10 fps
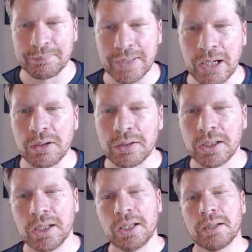Now,
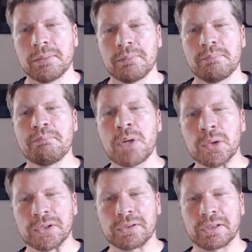
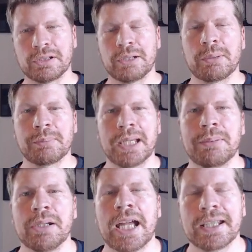most of the time when
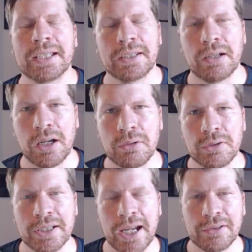people are adding their
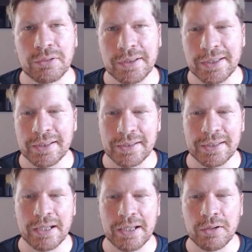own categories into
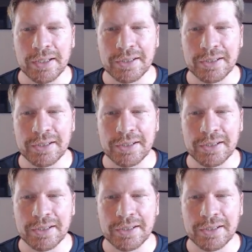Xero,